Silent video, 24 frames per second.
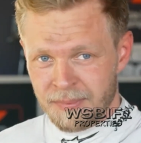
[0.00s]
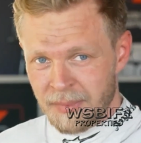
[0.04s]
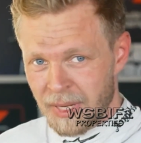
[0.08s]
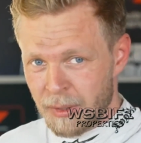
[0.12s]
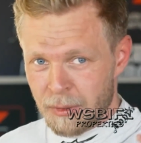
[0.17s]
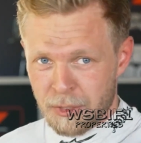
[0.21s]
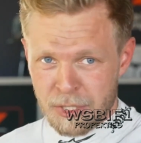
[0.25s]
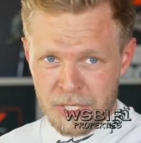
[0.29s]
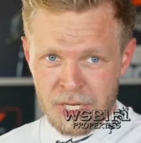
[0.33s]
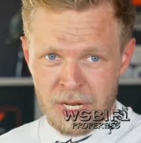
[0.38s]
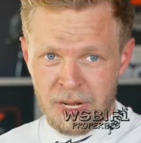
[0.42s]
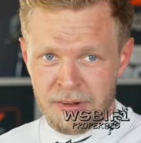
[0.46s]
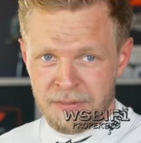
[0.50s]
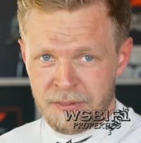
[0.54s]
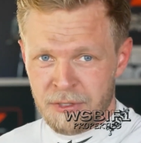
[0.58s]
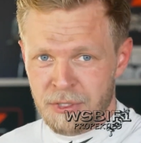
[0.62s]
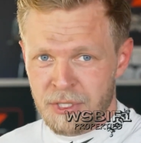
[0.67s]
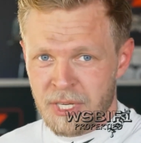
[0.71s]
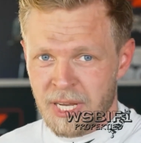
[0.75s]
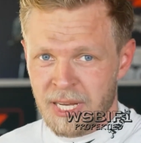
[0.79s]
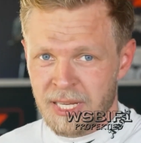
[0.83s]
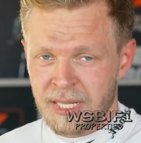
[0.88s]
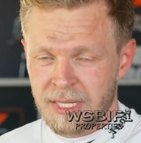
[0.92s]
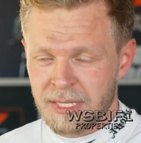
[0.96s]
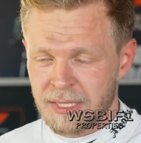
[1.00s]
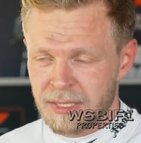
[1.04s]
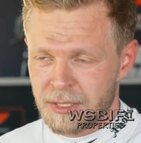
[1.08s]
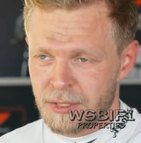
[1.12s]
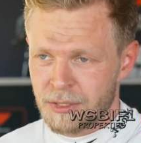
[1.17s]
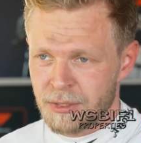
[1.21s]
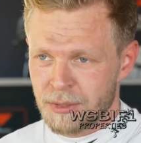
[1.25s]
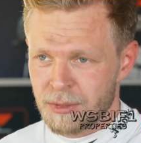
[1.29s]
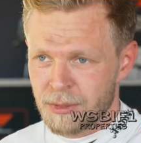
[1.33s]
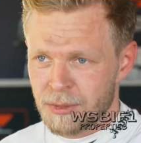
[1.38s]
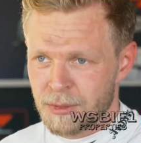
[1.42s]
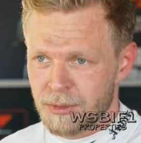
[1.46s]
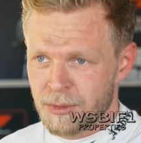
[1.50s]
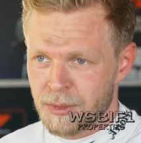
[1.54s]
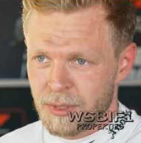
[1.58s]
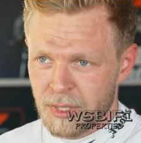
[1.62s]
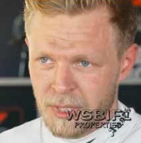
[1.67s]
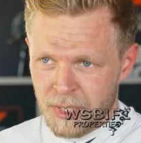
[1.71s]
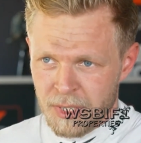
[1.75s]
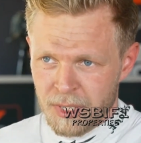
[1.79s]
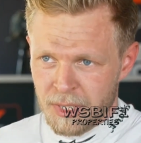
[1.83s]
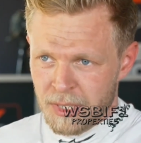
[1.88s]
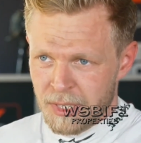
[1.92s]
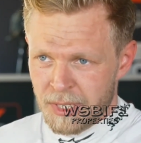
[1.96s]
it was enough to take to
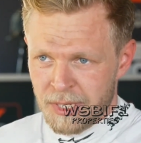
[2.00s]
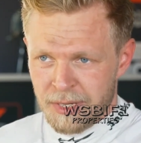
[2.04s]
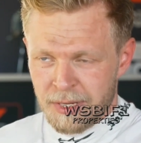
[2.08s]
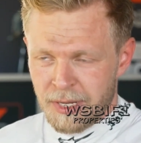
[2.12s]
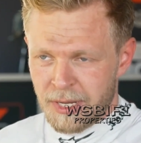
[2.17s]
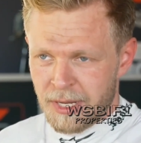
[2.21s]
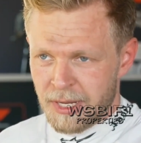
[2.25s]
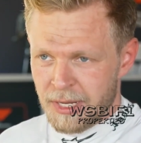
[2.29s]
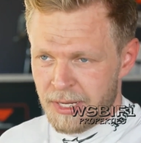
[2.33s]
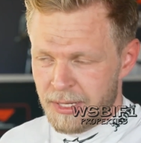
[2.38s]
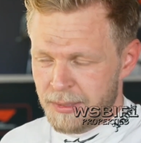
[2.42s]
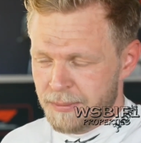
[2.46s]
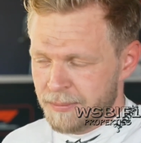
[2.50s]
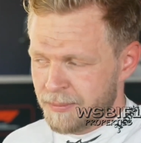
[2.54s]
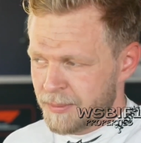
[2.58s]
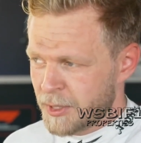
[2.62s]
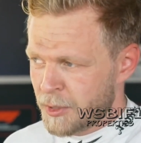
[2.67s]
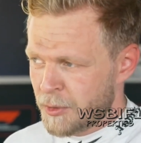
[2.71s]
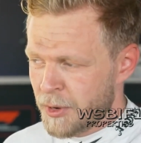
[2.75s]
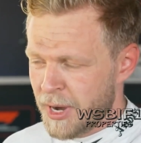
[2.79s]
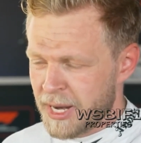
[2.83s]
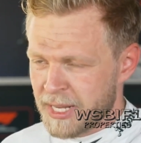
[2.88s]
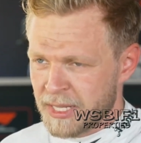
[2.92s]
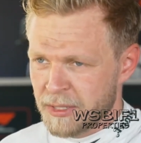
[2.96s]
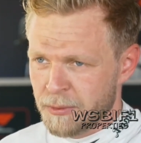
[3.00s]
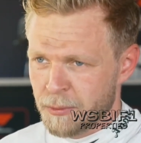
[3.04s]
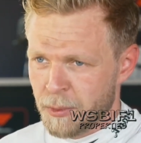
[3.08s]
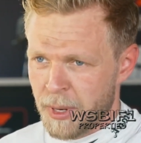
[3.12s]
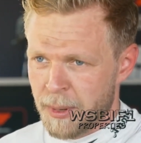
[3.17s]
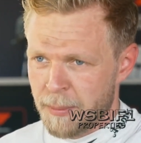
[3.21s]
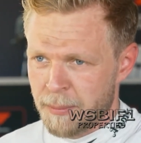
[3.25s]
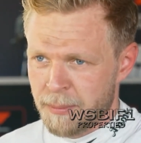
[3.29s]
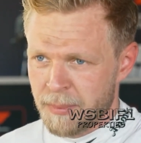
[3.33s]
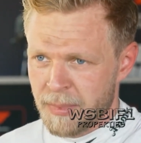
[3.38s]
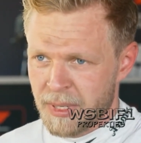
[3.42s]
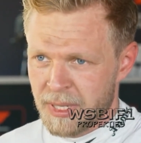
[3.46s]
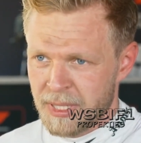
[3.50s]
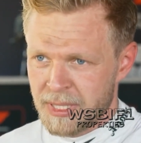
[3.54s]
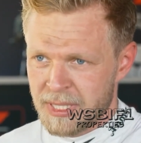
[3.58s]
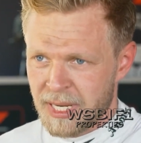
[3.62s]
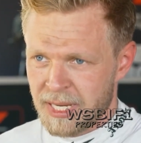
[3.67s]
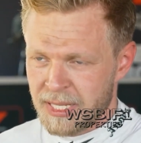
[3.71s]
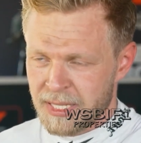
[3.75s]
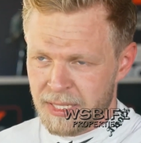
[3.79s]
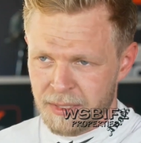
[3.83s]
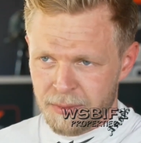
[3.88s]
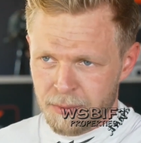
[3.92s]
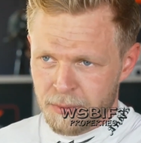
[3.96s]
um, crack the rim and
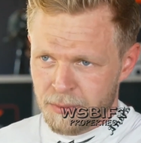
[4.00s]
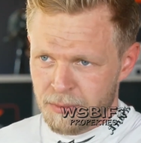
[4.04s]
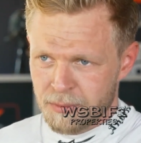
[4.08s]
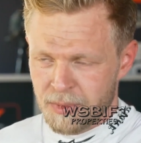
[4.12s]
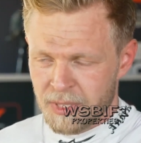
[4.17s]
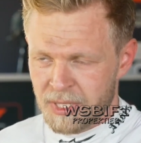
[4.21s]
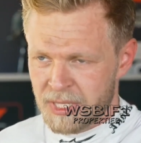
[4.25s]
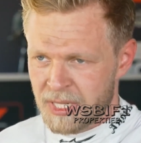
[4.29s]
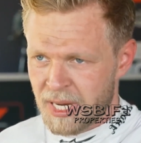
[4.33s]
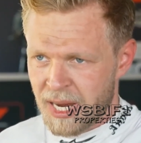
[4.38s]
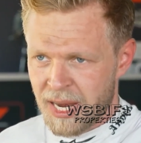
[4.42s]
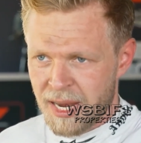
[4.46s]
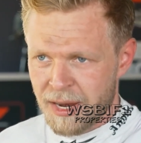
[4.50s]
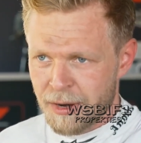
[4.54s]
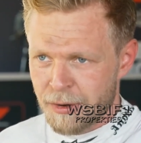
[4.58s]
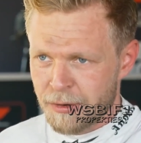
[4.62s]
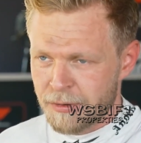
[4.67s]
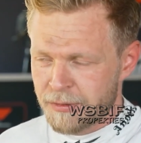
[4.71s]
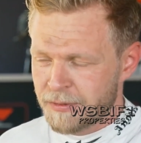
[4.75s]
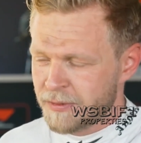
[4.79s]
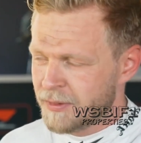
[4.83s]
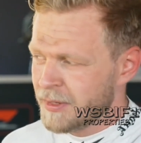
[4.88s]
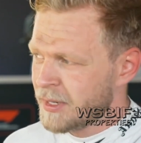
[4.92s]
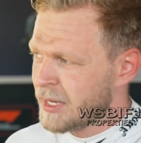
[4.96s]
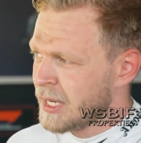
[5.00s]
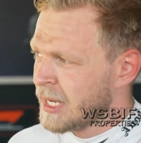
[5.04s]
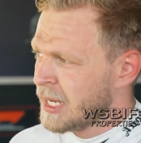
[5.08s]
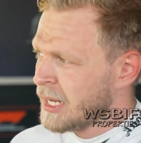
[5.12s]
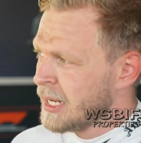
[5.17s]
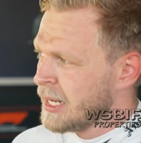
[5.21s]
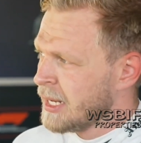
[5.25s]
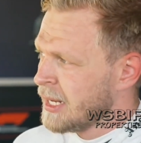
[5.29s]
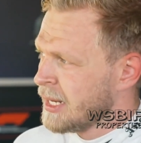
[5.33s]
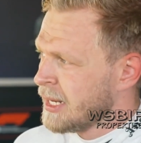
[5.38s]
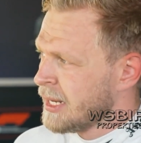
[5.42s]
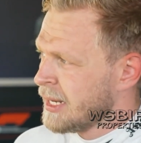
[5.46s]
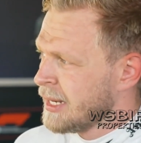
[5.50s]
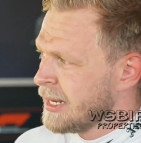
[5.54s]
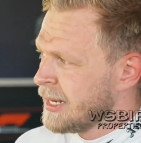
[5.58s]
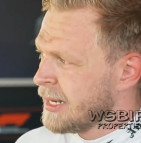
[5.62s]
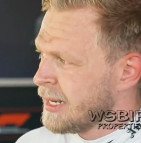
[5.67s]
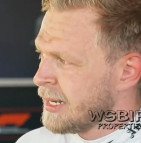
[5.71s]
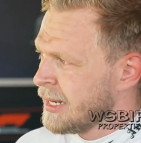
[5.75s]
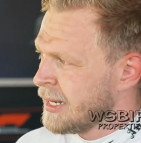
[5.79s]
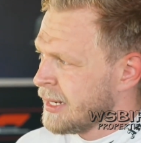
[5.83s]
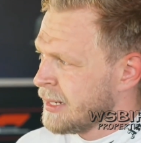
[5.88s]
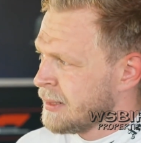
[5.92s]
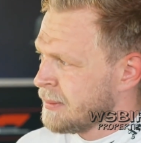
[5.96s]
take the, the tire off.
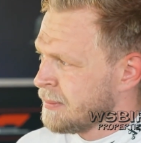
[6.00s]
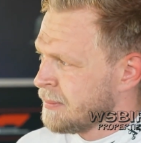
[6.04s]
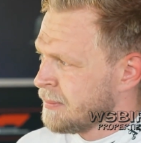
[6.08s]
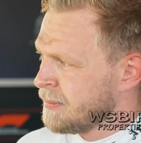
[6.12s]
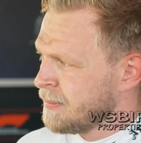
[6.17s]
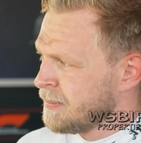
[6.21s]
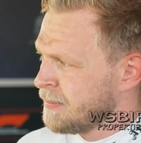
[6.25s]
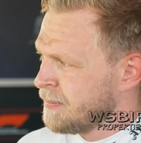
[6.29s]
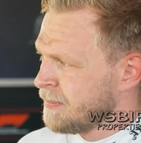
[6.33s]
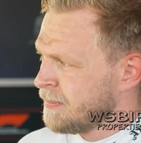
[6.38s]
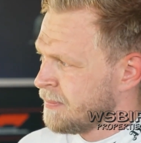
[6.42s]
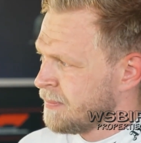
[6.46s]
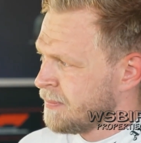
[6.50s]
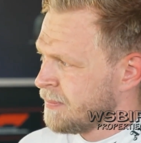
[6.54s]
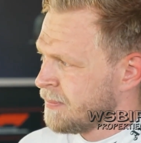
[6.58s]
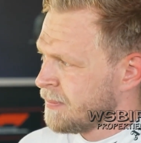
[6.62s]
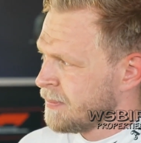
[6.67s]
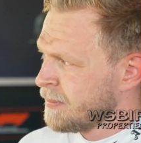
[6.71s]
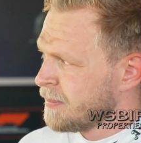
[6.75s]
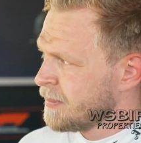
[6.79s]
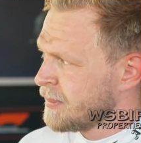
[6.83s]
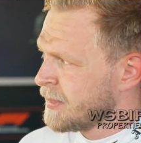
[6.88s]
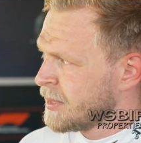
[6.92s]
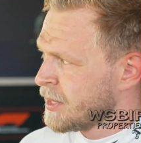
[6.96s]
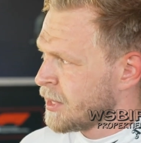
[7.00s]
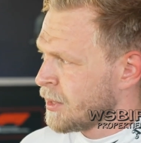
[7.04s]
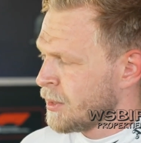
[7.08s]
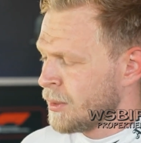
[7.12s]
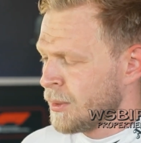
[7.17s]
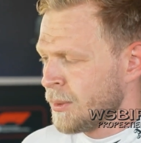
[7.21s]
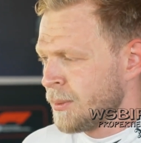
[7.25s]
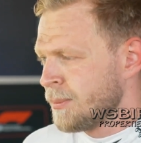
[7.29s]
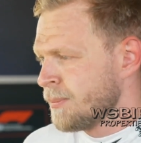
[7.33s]
Um, so